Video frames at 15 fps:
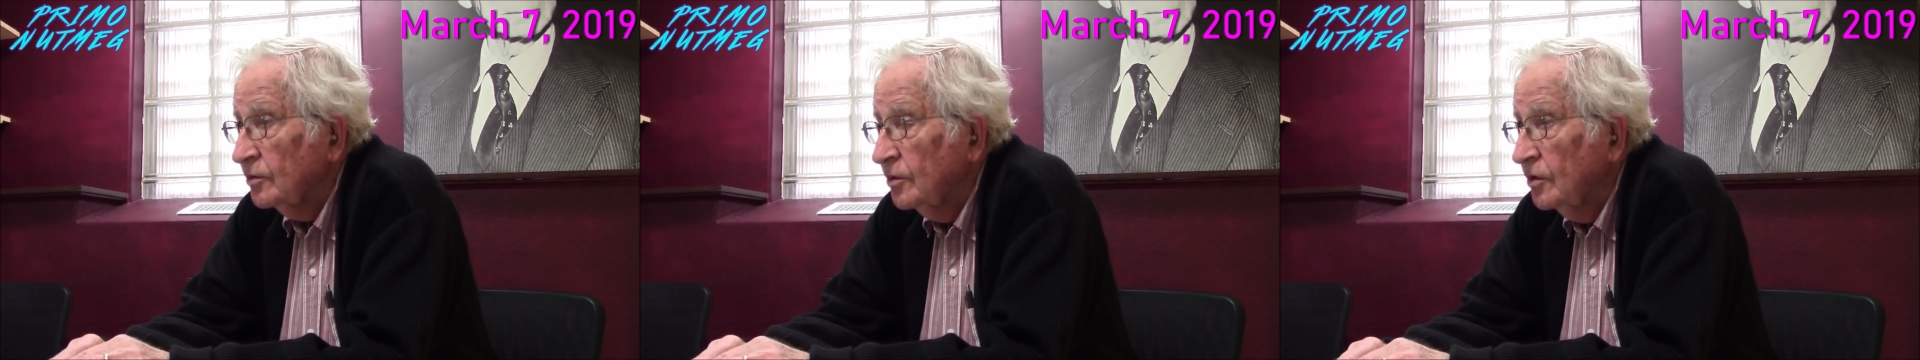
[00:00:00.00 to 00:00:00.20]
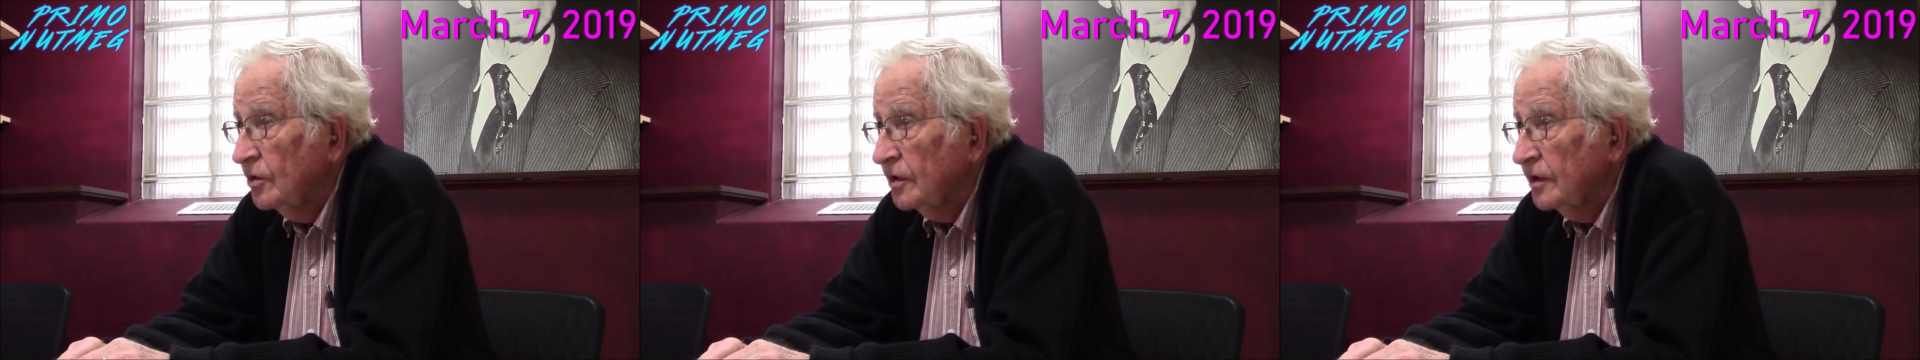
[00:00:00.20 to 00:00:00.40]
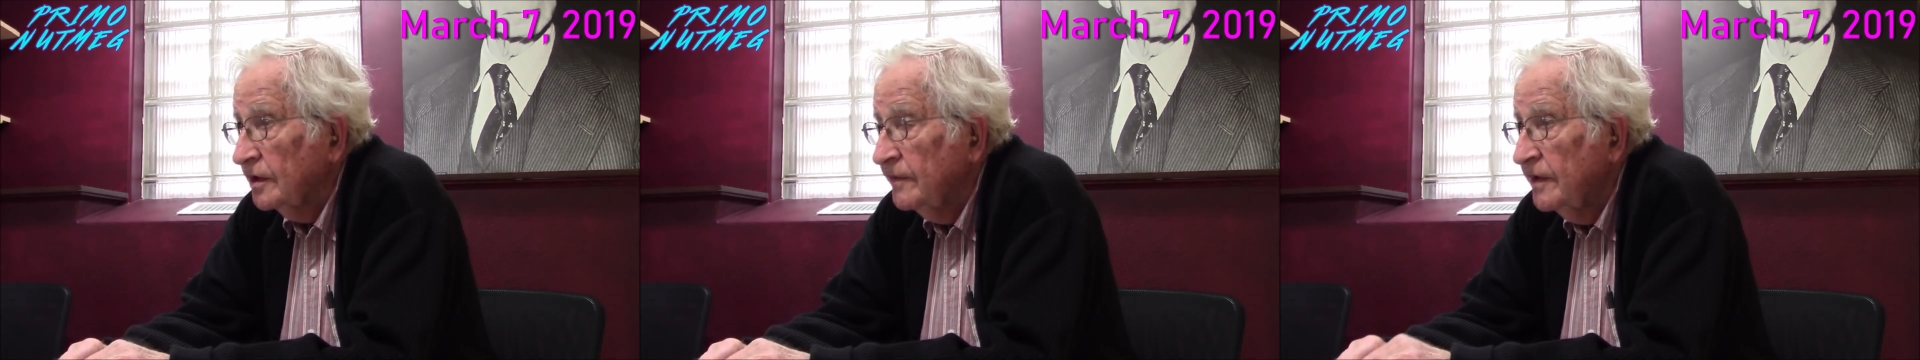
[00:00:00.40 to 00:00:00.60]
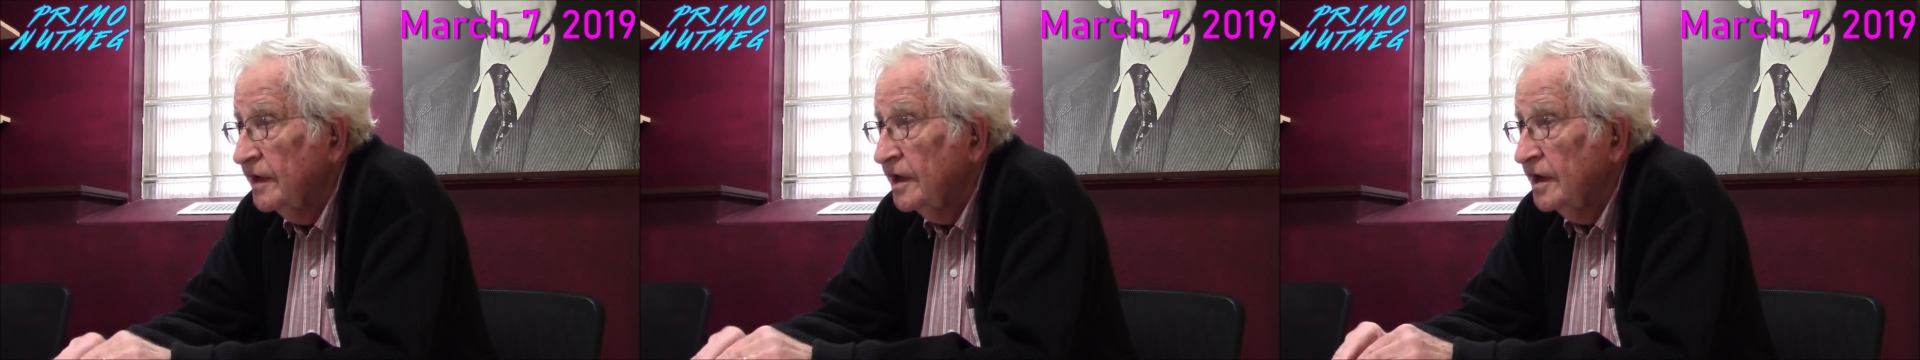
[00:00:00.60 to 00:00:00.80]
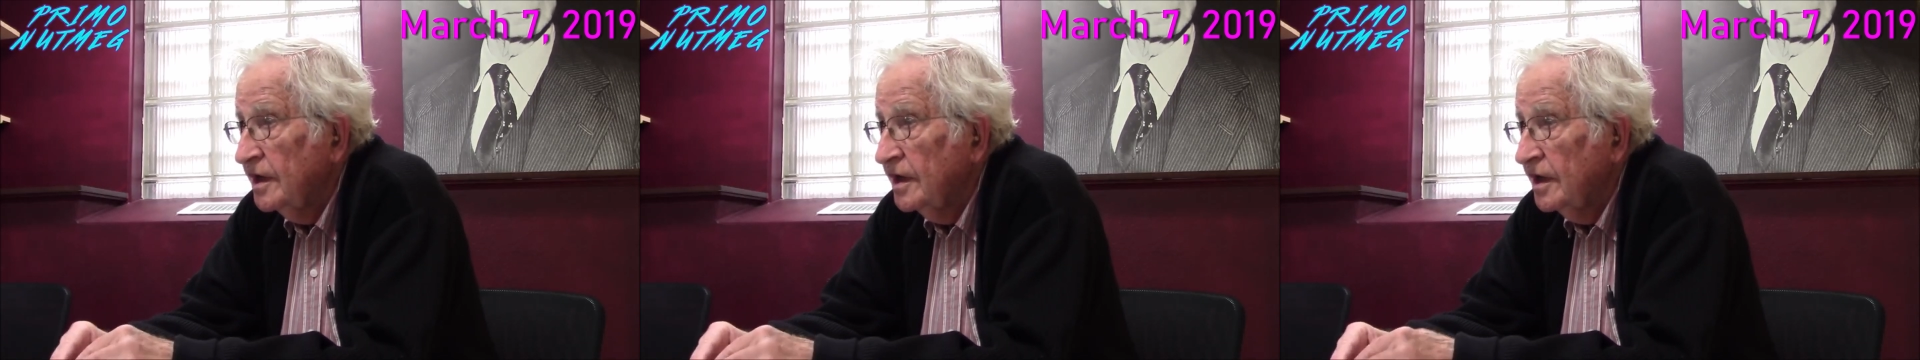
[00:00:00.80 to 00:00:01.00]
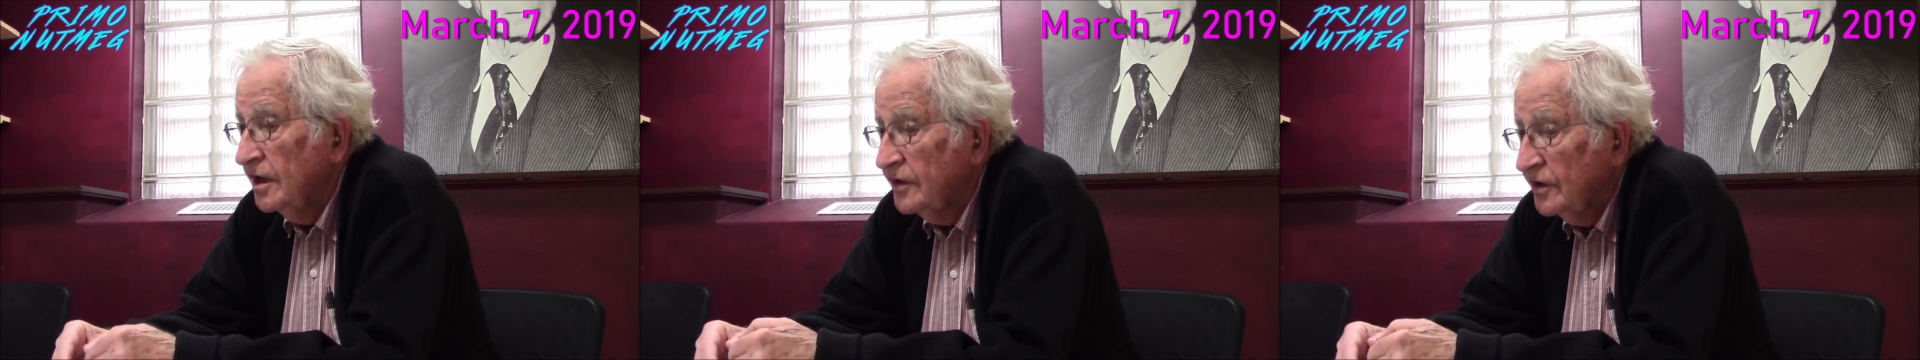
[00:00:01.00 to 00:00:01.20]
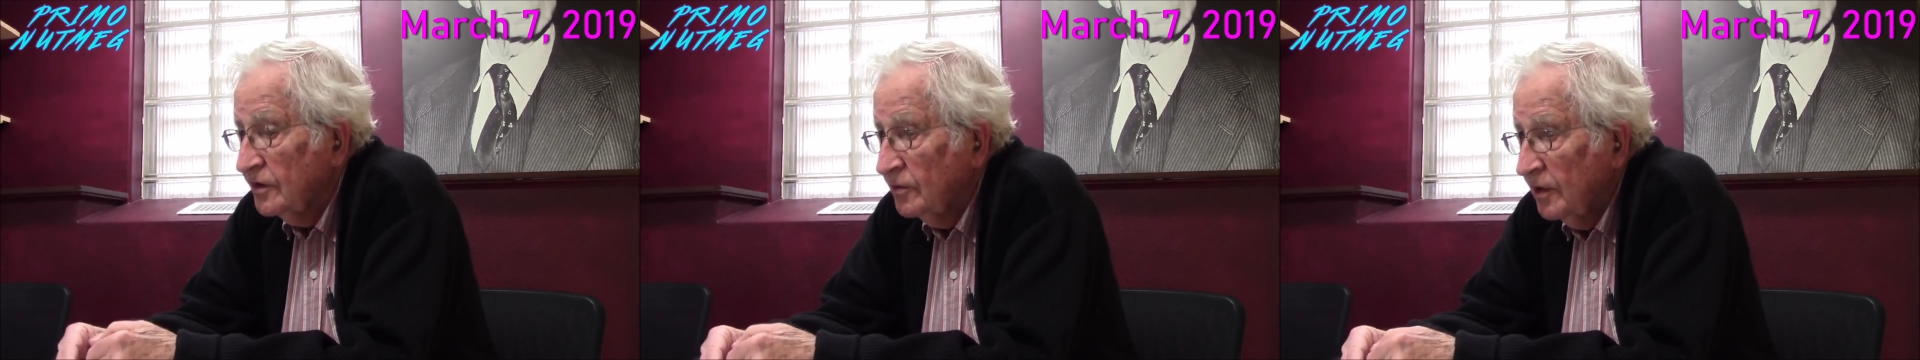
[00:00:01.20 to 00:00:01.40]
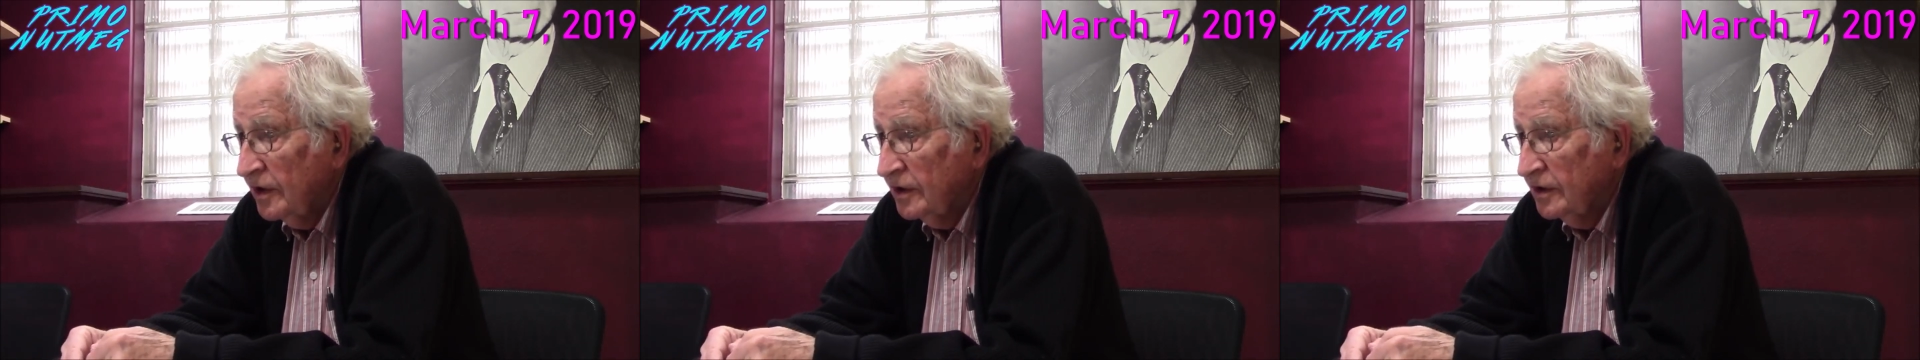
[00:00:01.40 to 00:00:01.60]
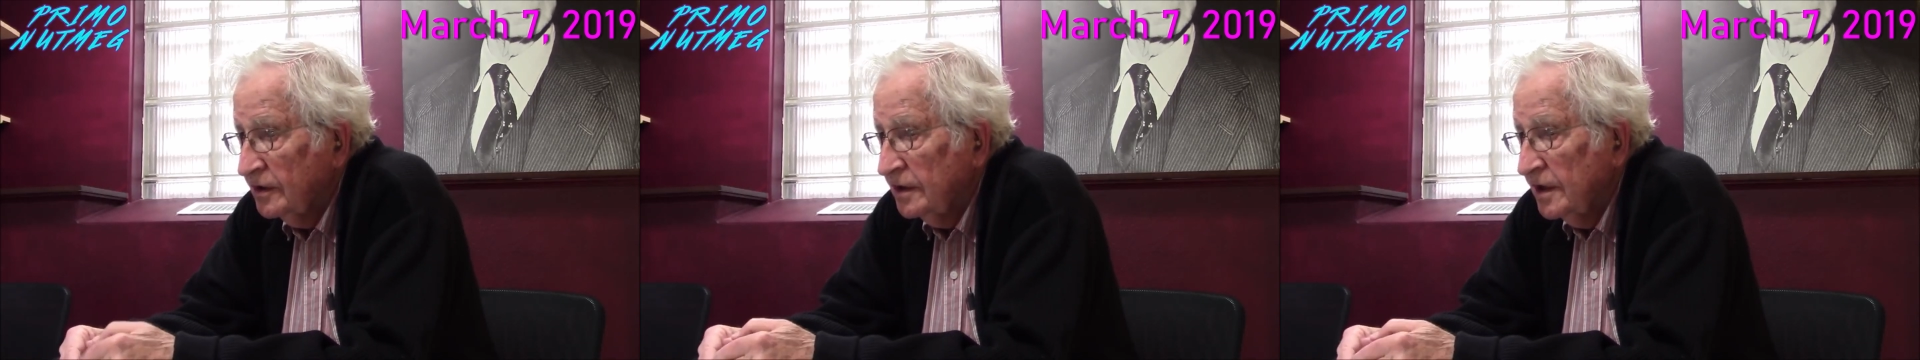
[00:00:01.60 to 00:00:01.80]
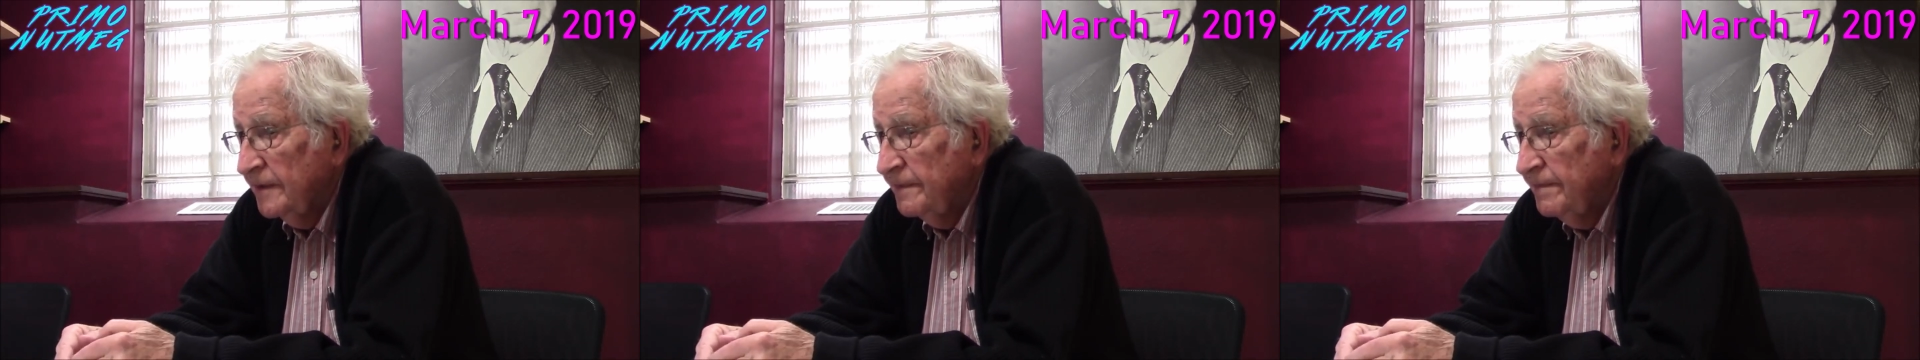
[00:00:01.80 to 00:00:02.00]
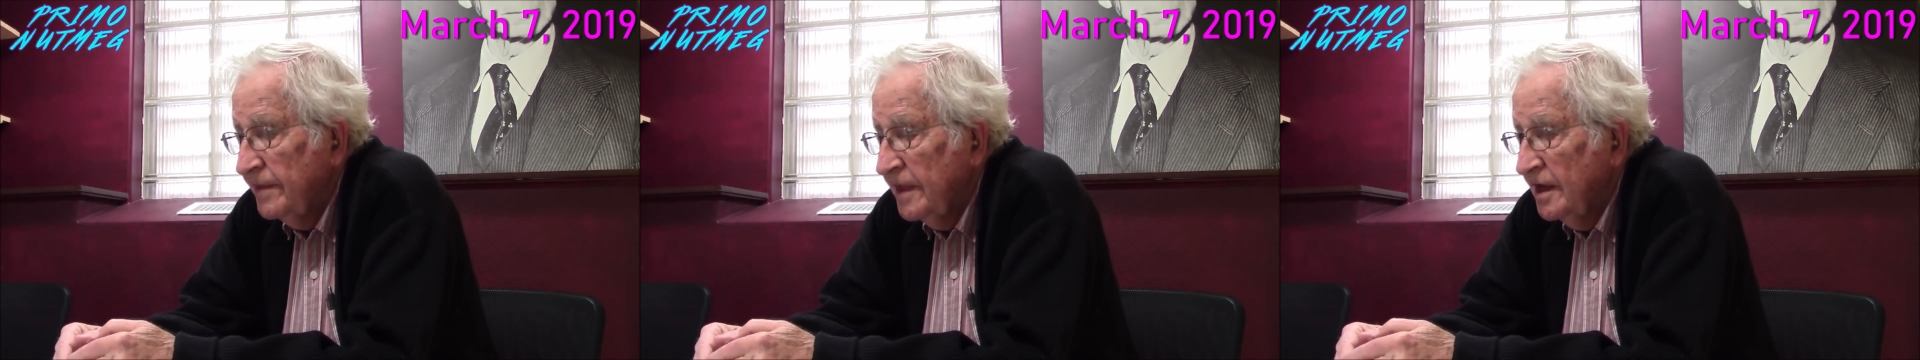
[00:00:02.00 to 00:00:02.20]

war. There were